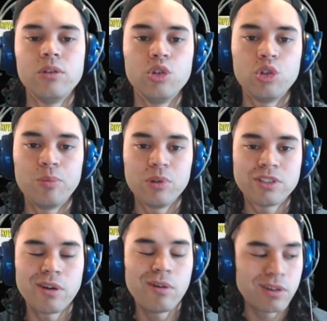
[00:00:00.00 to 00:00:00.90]
YouTube,
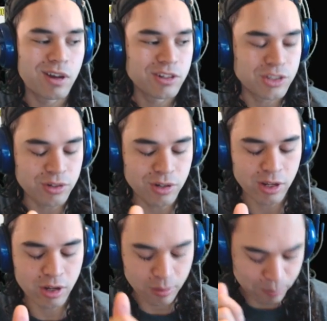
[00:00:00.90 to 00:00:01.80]
what's going on?
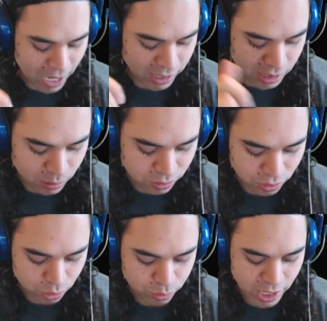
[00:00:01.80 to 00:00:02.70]
Junior here, back again with
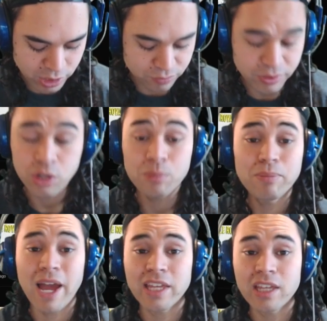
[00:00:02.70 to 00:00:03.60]
another reaction video,
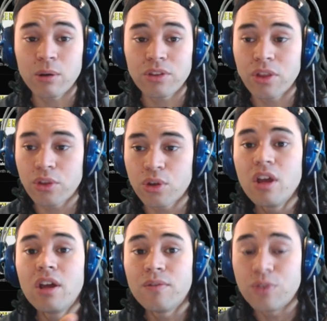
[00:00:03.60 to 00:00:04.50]
back again with another
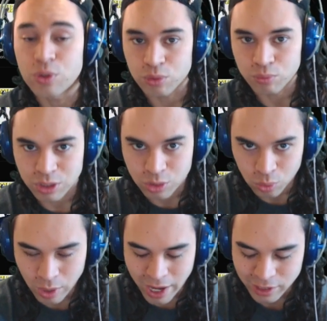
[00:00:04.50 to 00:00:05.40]
viewer
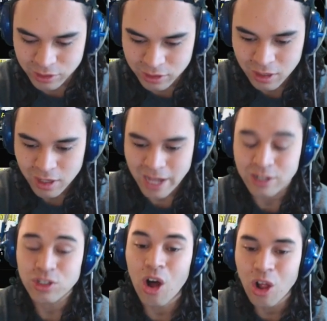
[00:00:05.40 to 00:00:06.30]
request.
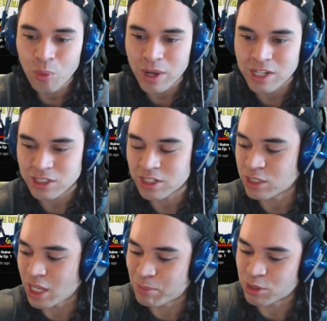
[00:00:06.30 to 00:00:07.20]
And as always,
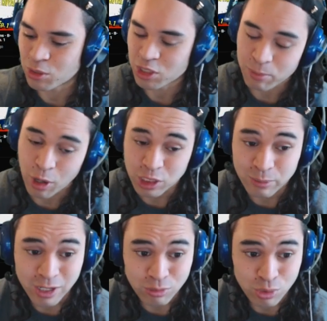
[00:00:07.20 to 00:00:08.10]
today's episode is
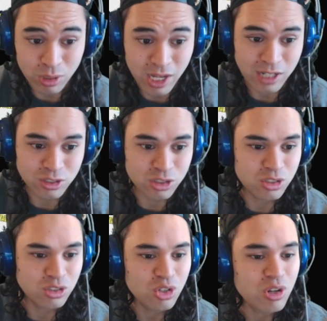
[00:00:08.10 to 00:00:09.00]
sponsored by RuneGate
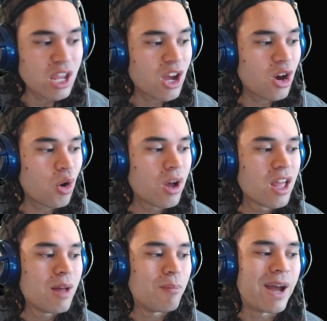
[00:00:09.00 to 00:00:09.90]
Studio,
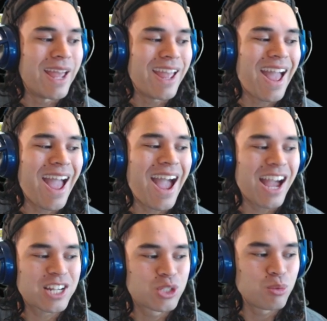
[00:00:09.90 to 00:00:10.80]
my
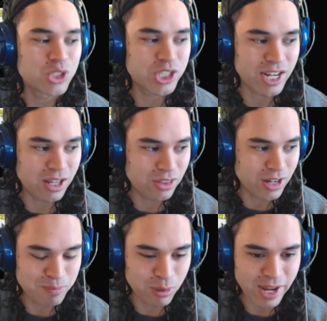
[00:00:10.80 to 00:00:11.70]
actual channel
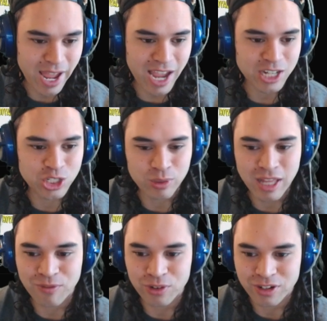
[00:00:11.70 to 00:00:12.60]
that I put
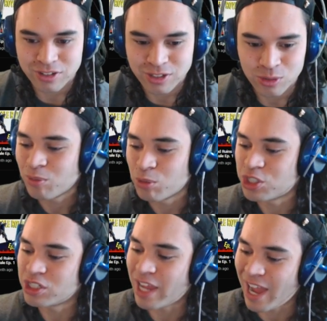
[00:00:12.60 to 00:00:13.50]
actual effort into,
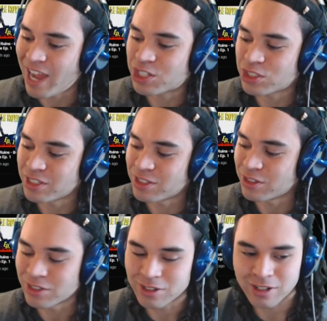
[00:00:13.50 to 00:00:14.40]
which is actually
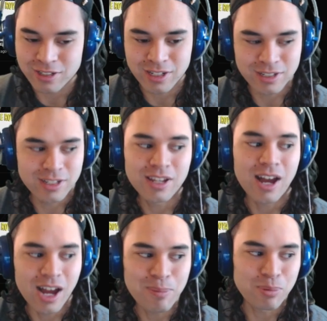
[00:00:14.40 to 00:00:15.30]
good content.
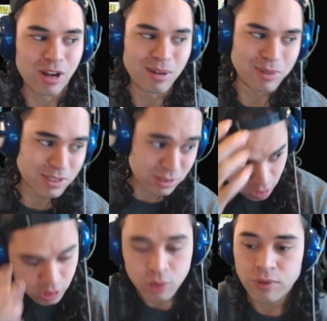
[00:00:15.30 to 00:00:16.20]
I
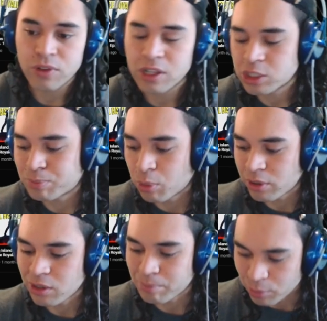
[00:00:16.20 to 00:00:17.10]
promise. So if you feel like
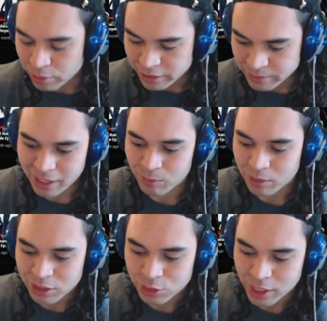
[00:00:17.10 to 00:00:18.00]
supporting your boy and
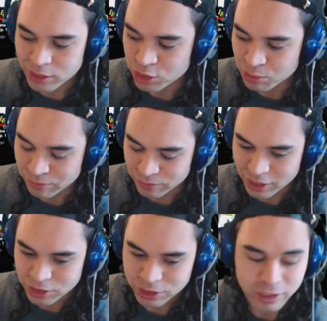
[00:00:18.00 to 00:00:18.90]
what he tries to do
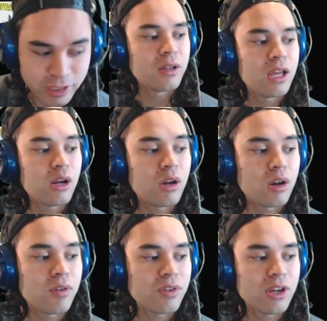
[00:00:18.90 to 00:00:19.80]
professionally, head
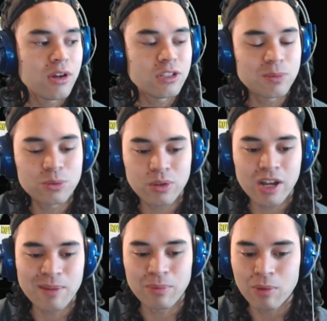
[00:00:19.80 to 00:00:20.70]
on over here and
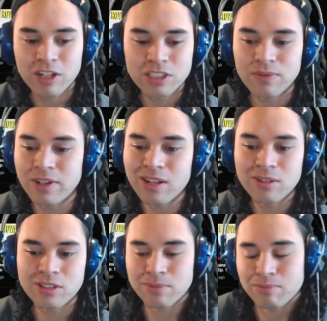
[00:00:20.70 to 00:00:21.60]
subscribe. Watch the
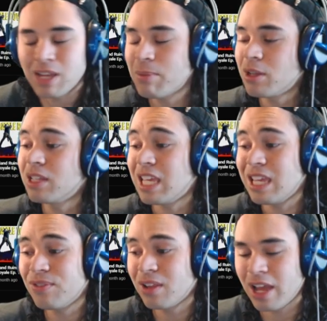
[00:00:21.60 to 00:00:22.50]
videos. Maybe you'll
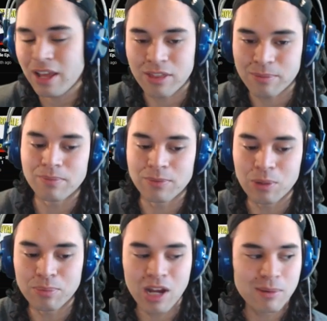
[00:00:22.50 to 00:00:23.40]
even like them.
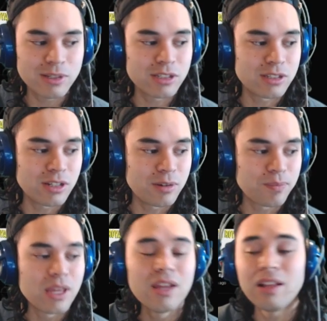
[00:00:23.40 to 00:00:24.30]
No promises though.